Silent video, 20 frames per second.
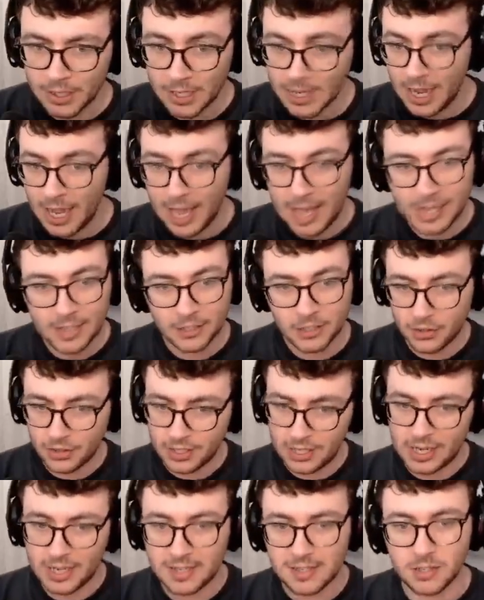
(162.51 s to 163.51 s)

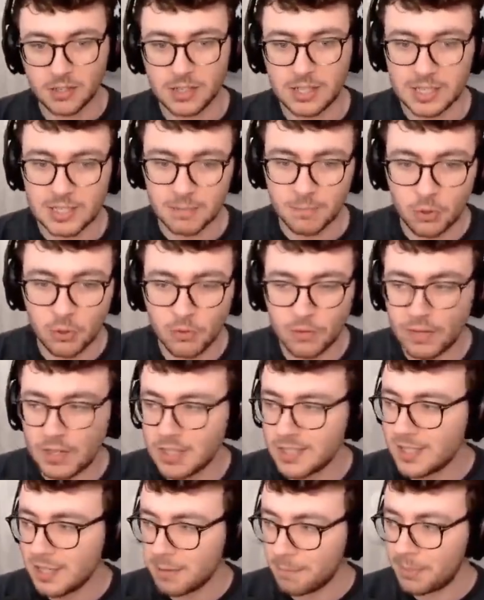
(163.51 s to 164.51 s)
Nonetheless though, let's move
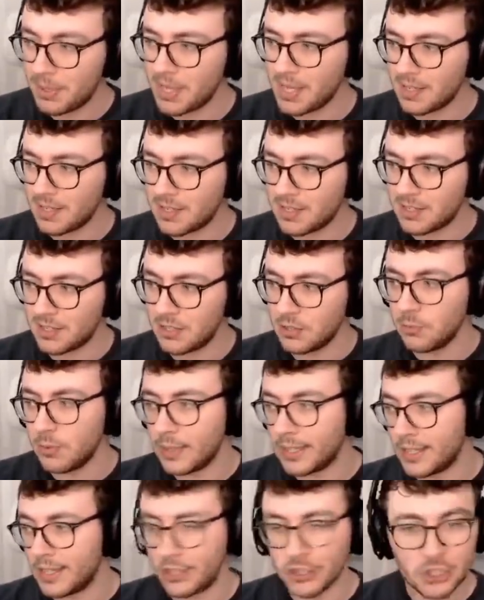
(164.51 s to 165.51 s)
into P2. We
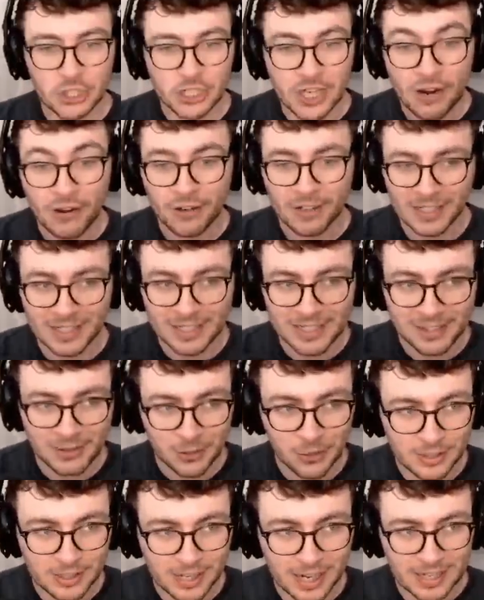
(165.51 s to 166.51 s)
can generically sort
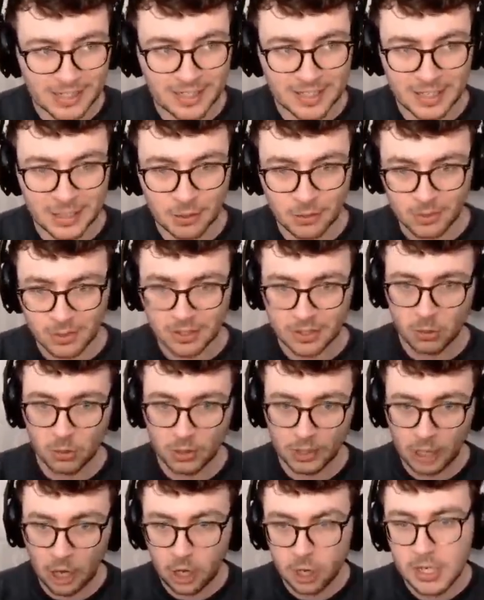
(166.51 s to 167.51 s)
of kind of see what's going
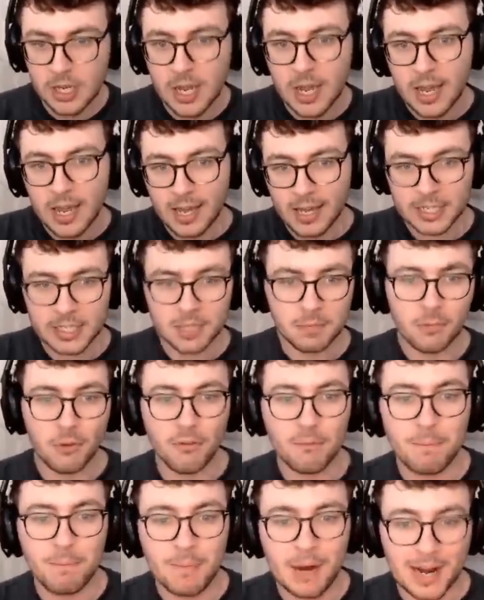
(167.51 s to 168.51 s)
on, and it's to
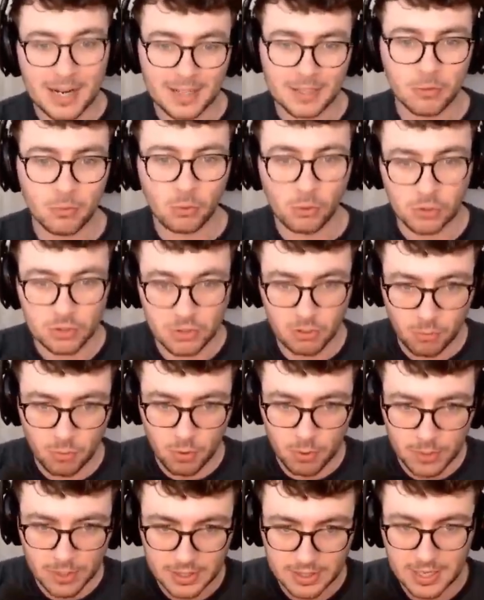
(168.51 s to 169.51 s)
move back towards the
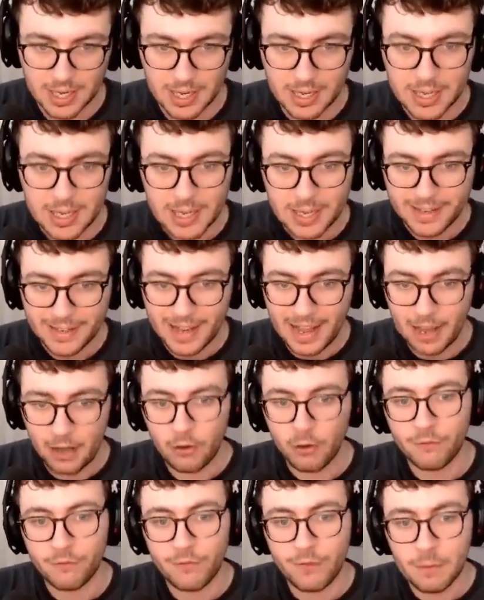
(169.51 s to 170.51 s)
ruins here. Now
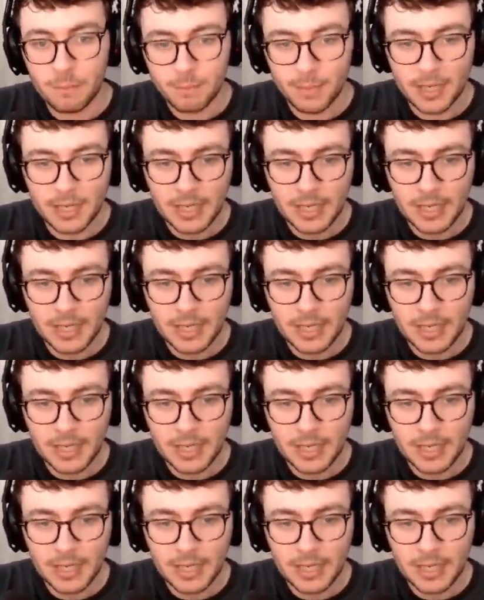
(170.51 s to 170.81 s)
for me,